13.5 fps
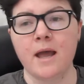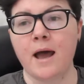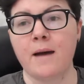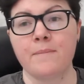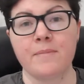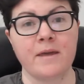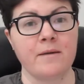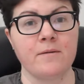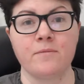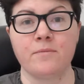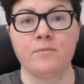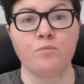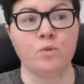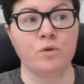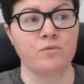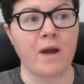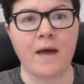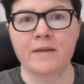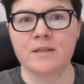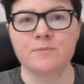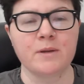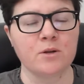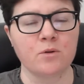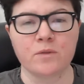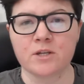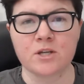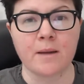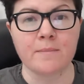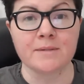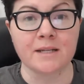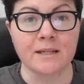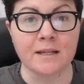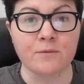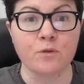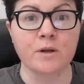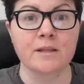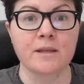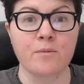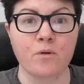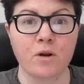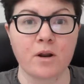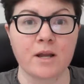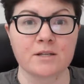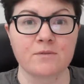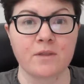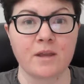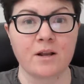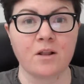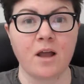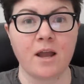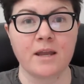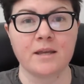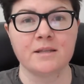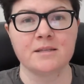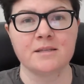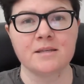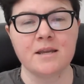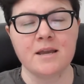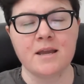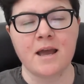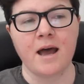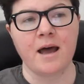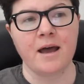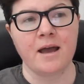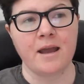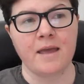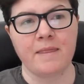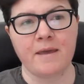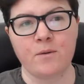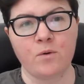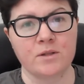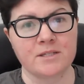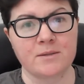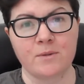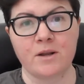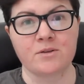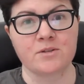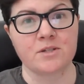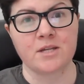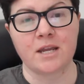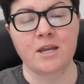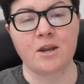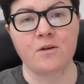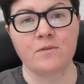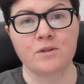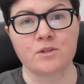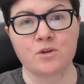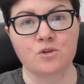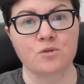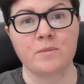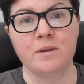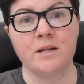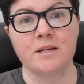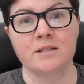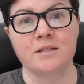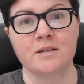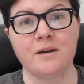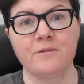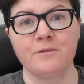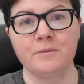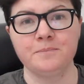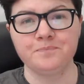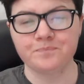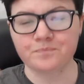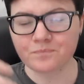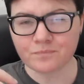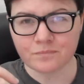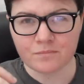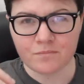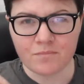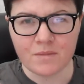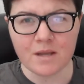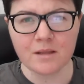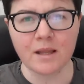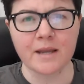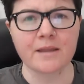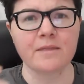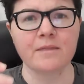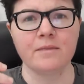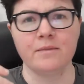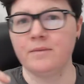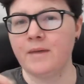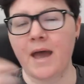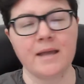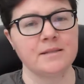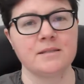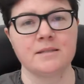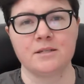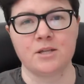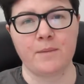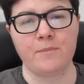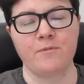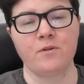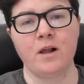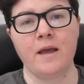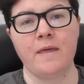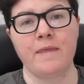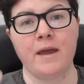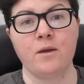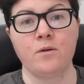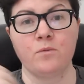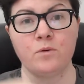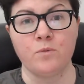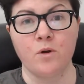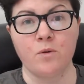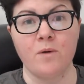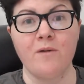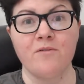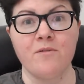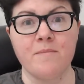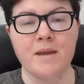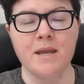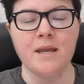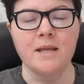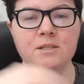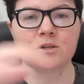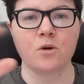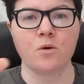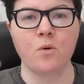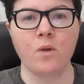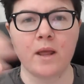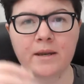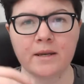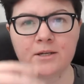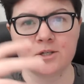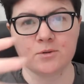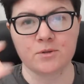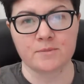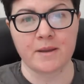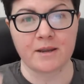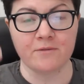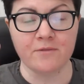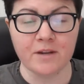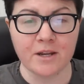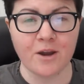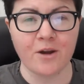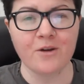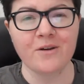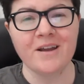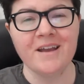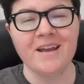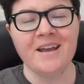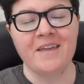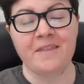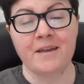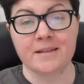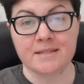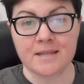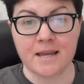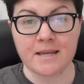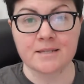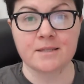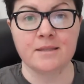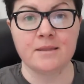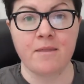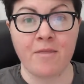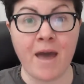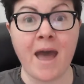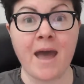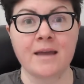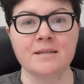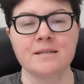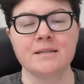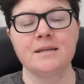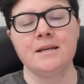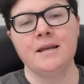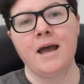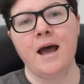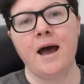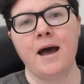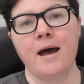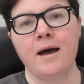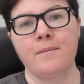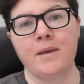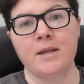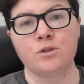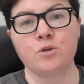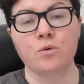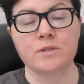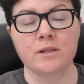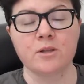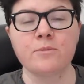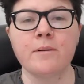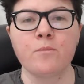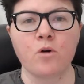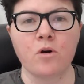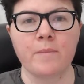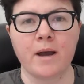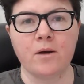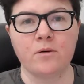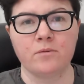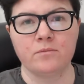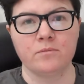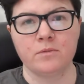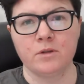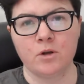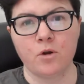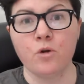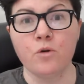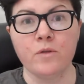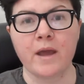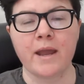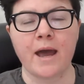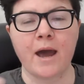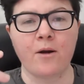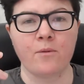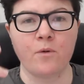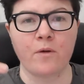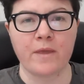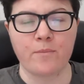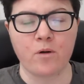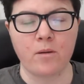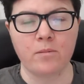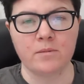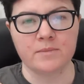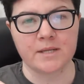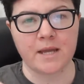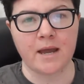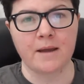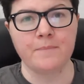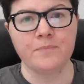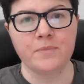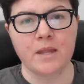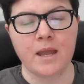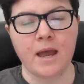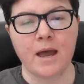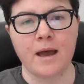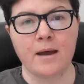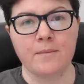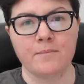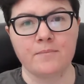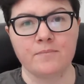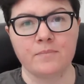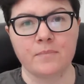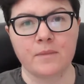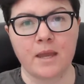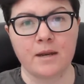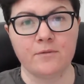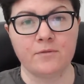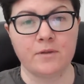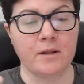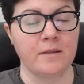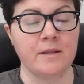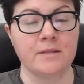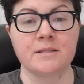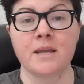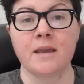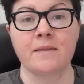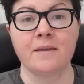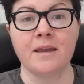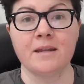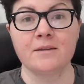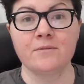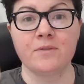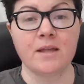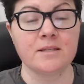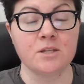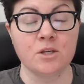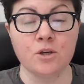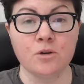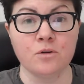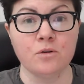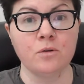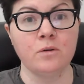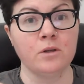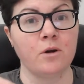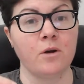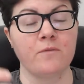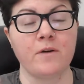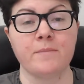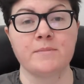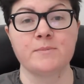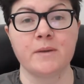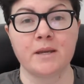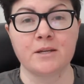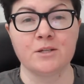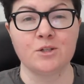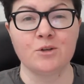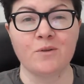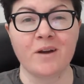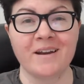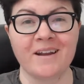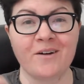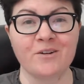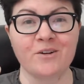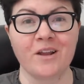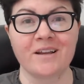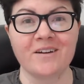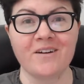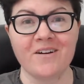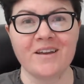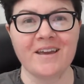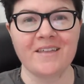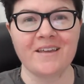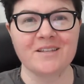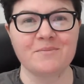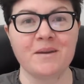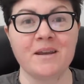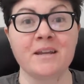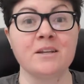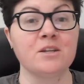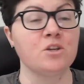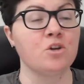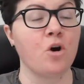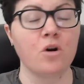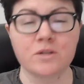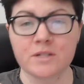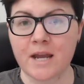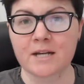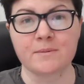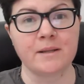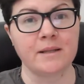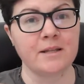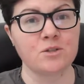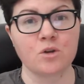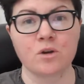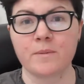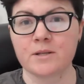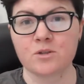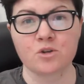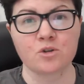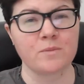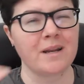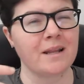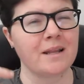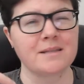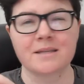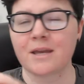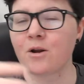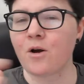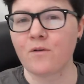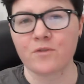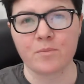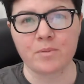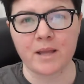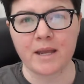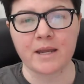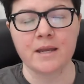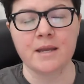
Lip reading: They would rather spend all their time delivering their products for their clients, and they want someone else to take care of the social media stuff. That's the type of client that would work well for me. And so all I need to do is make a video that says that and talks a little bit more about, who they are and what their problems are. And then say at the end, if that's you, if I'm speaking to you right now and you're like, oh yeah, that's me, contact me. Let's talk about social media. Let's get it off your plate.